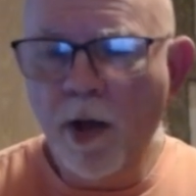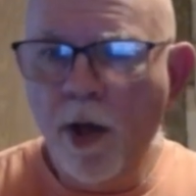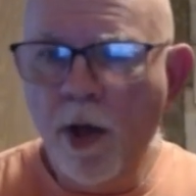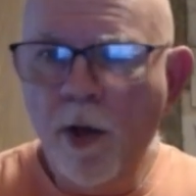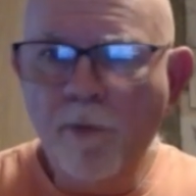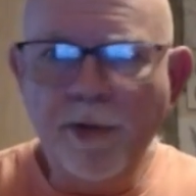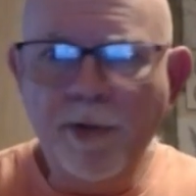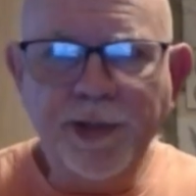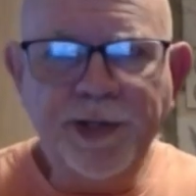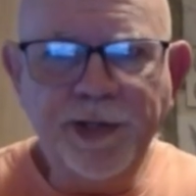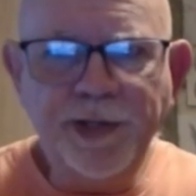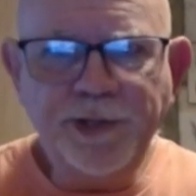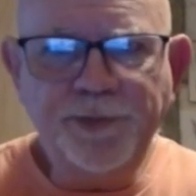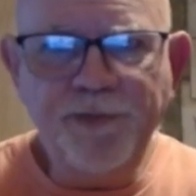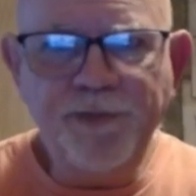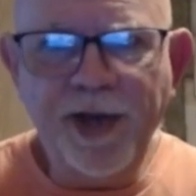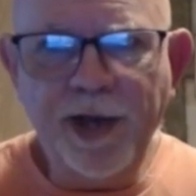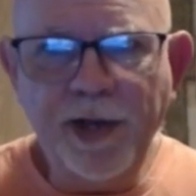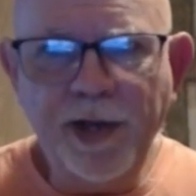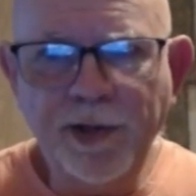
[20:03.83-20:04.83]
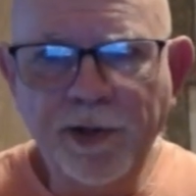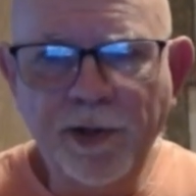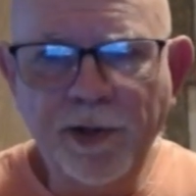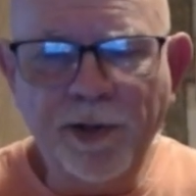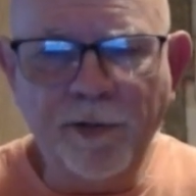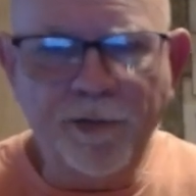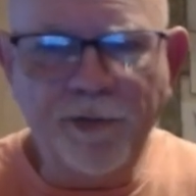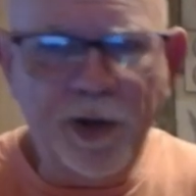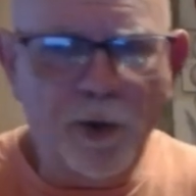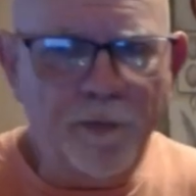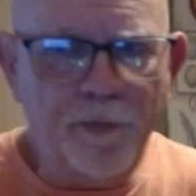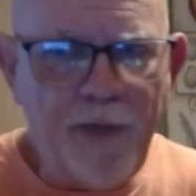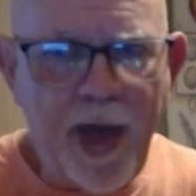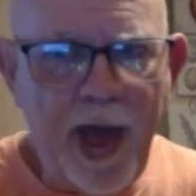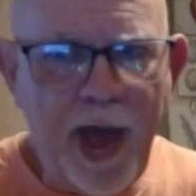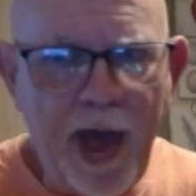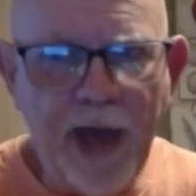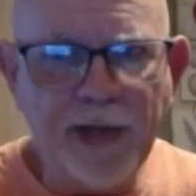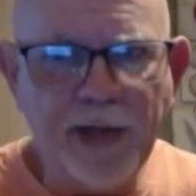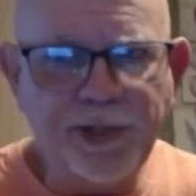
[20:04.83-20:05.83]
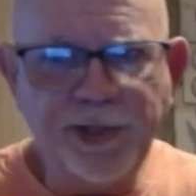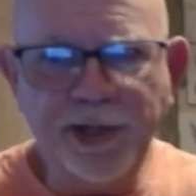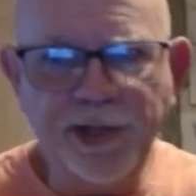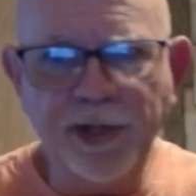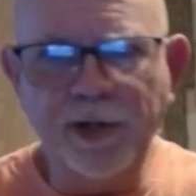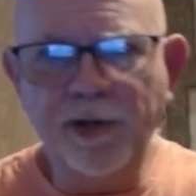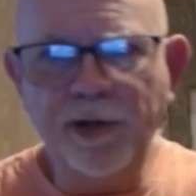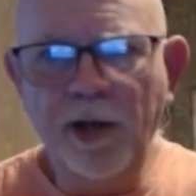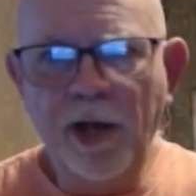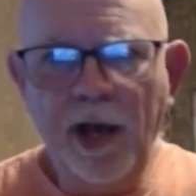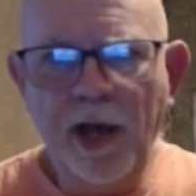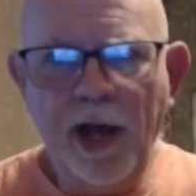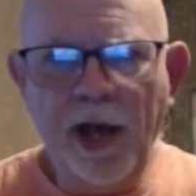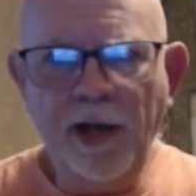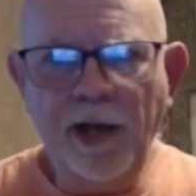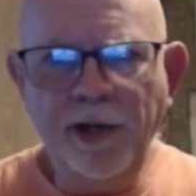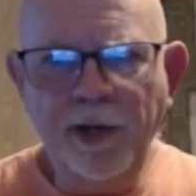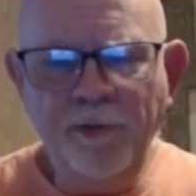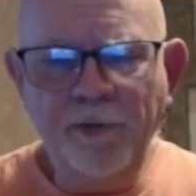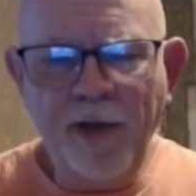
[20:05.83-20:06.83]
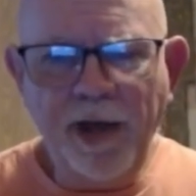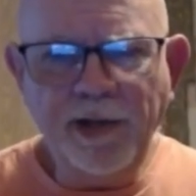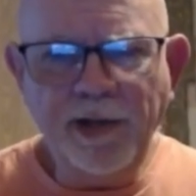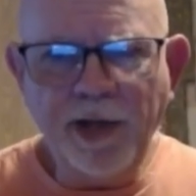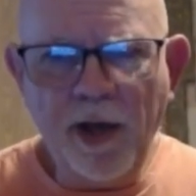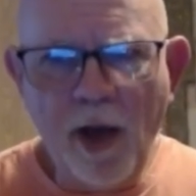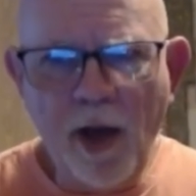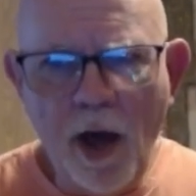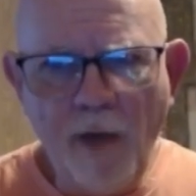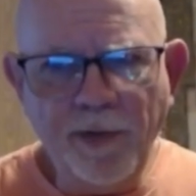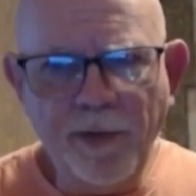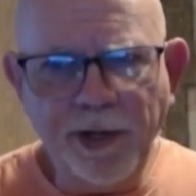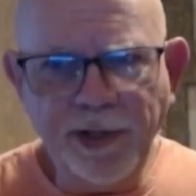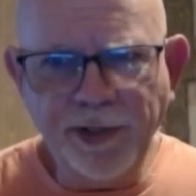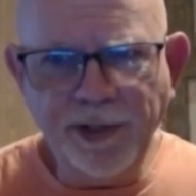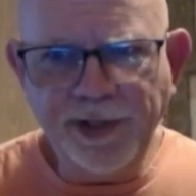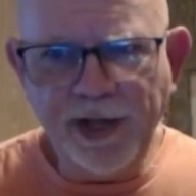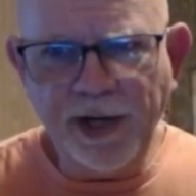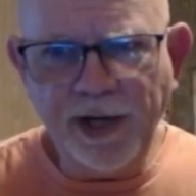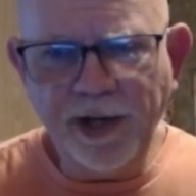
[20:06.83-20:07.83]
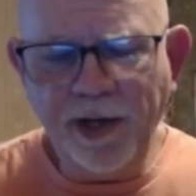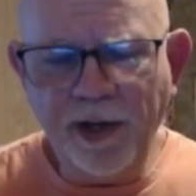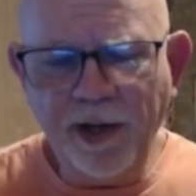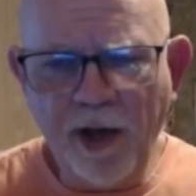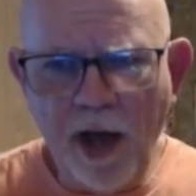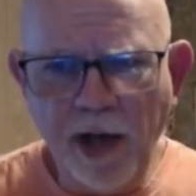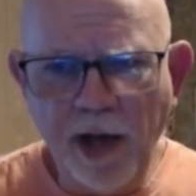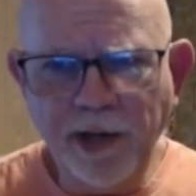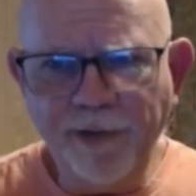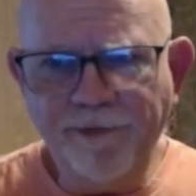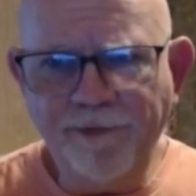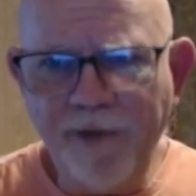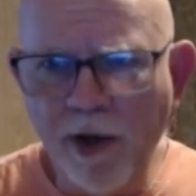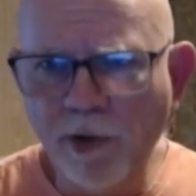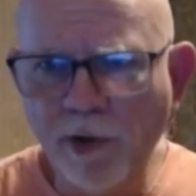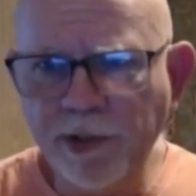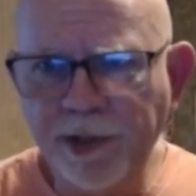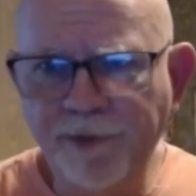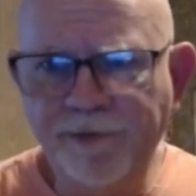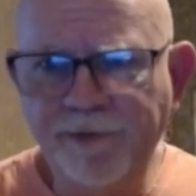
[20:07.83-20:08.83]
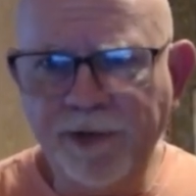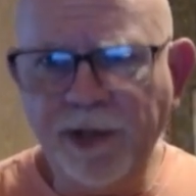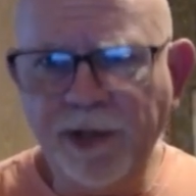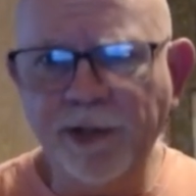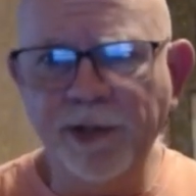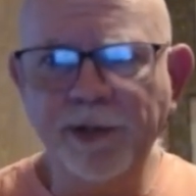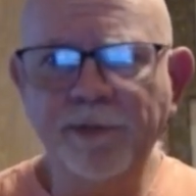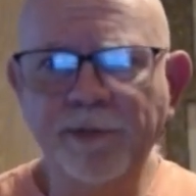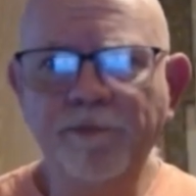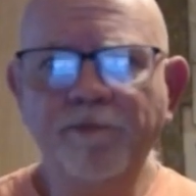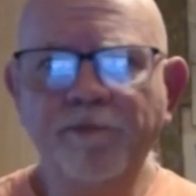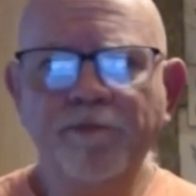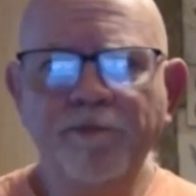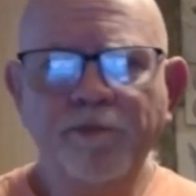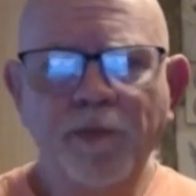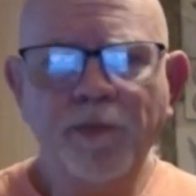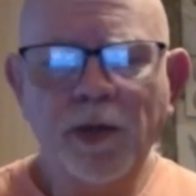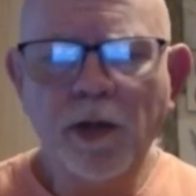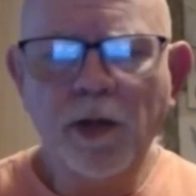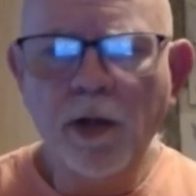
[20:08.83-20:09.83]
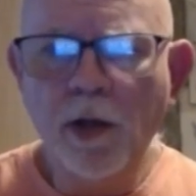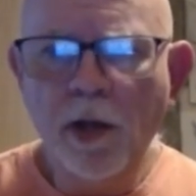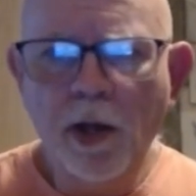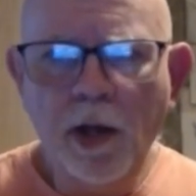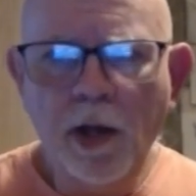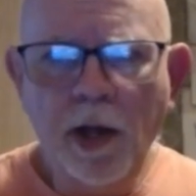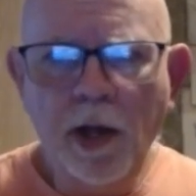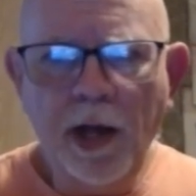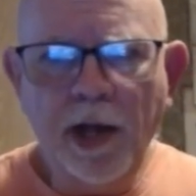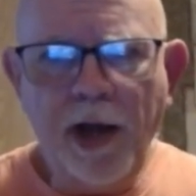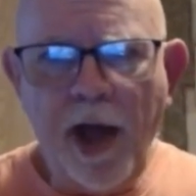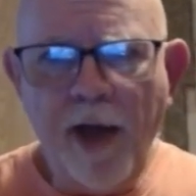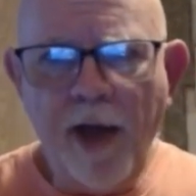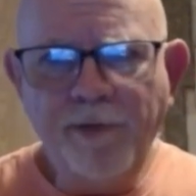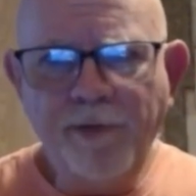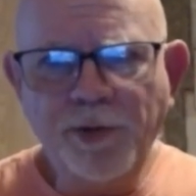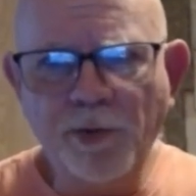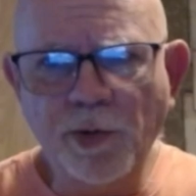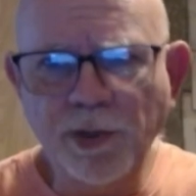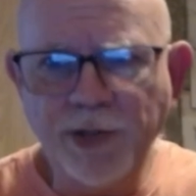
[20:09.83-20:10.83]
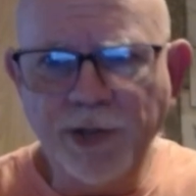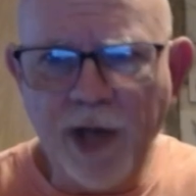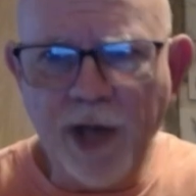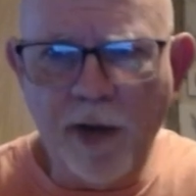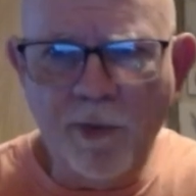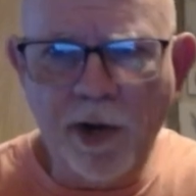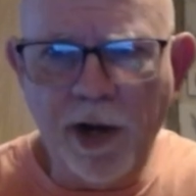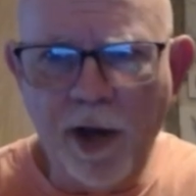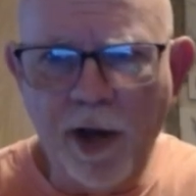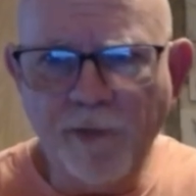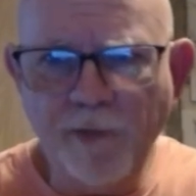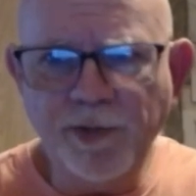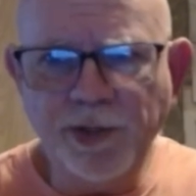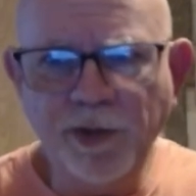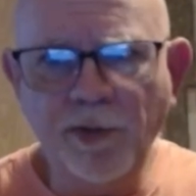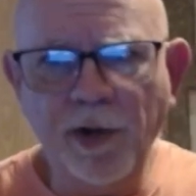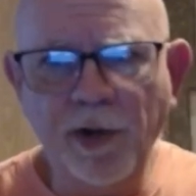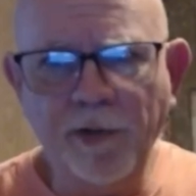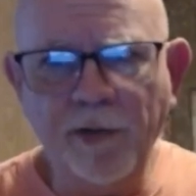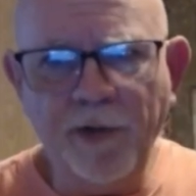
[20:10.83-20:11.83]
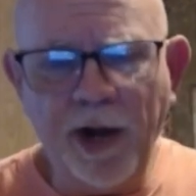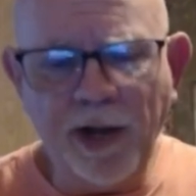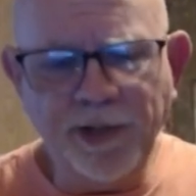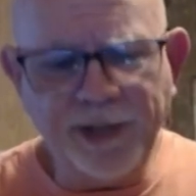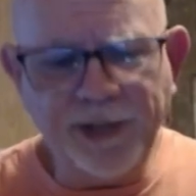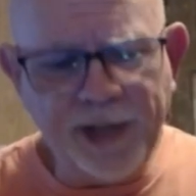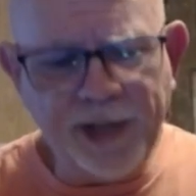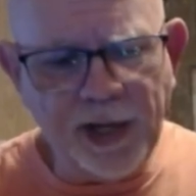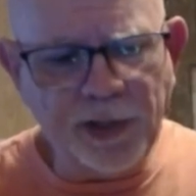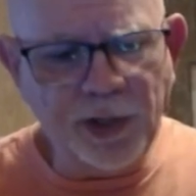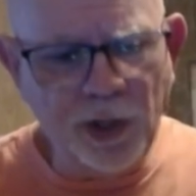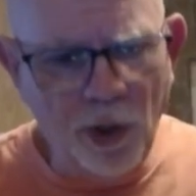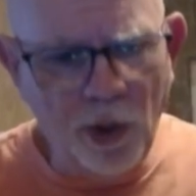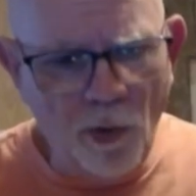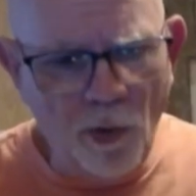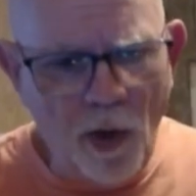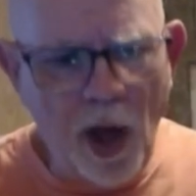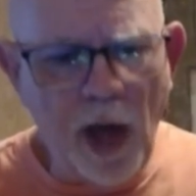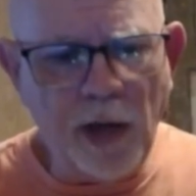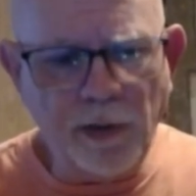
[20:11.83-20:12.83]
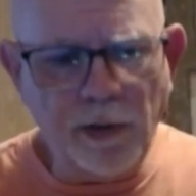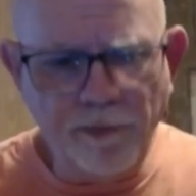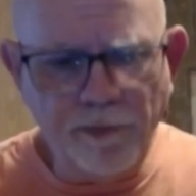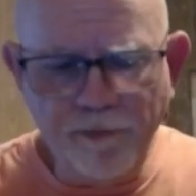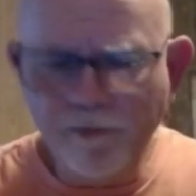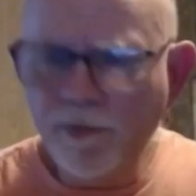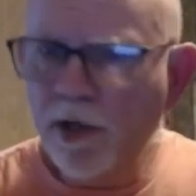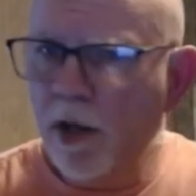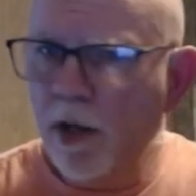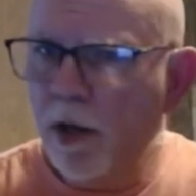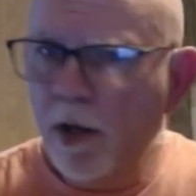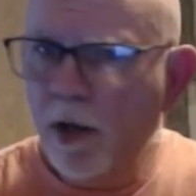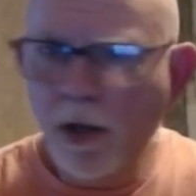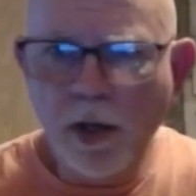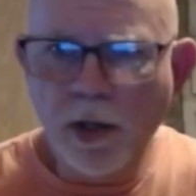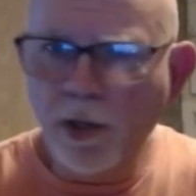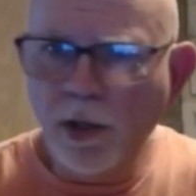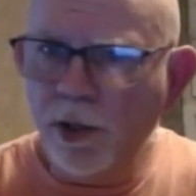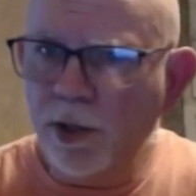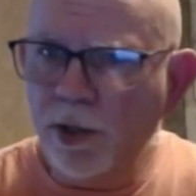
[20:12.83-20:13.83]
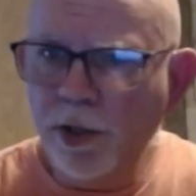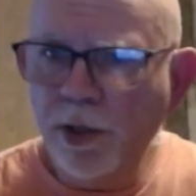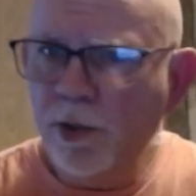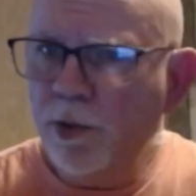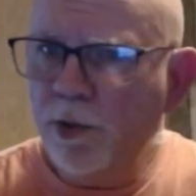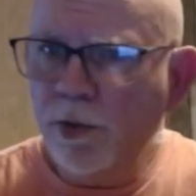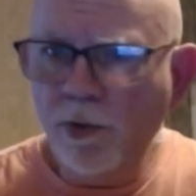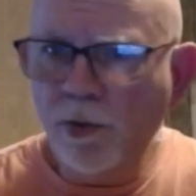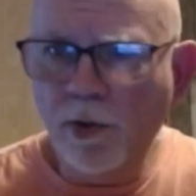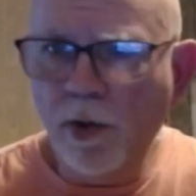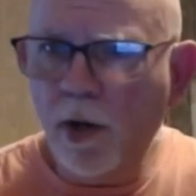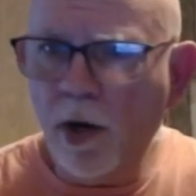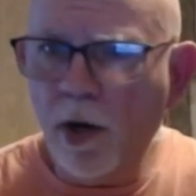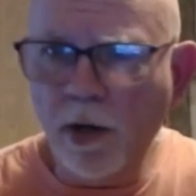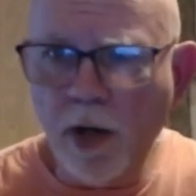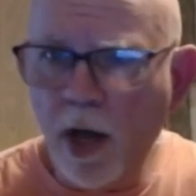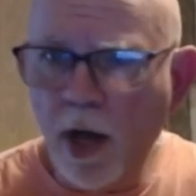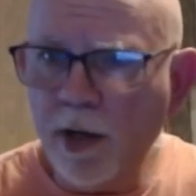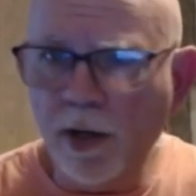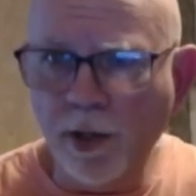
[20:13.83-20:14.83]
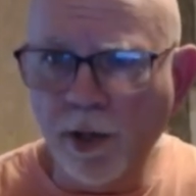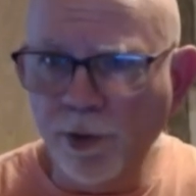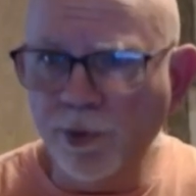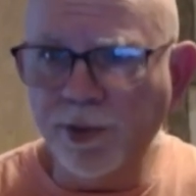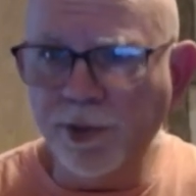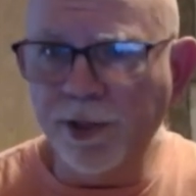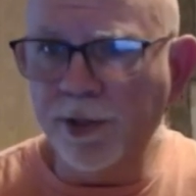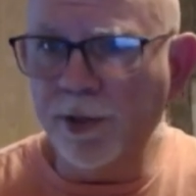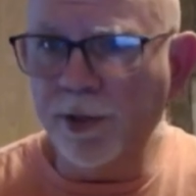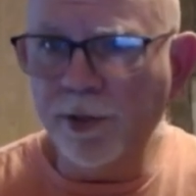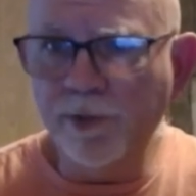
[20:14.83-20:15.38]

But this man, the bill passed, and he made the comment, he said he kind of felt defeated. And afterwards, I went up to him and I said, you know what? You are not a loser.